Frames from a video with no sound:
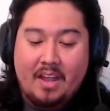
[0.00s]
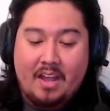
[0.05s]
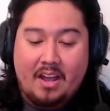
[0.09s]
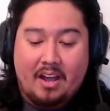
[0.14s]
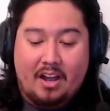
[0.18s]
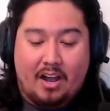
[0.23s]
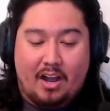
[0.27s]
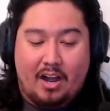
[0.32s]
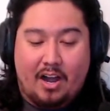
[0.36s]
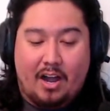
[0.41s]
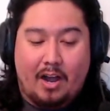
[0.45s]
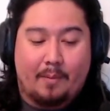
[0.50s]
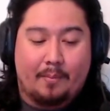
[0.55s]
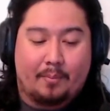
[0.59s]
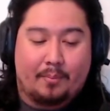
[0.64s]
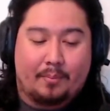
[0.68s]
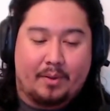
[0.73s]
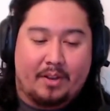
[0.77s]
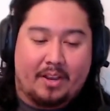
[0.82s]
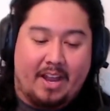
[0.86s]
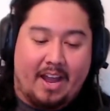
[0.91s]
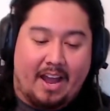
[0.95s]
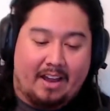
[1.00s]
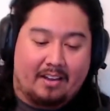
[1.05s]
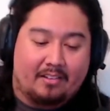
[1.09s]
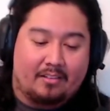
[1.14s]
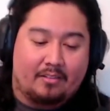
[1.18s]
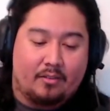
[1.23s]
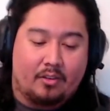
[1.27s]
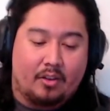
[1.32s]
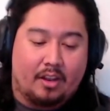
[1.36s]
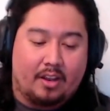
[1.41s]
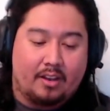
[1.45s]
But yeah,
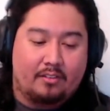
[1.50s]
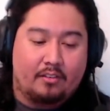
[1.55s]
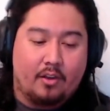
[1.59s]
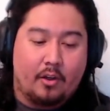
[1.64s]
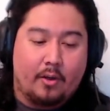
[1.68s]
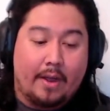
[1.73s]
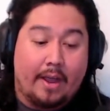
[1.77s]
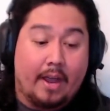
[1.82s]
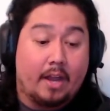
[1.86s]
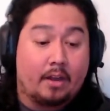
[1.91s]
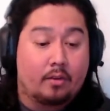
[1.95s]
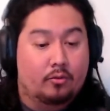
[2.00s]
let's go ahead.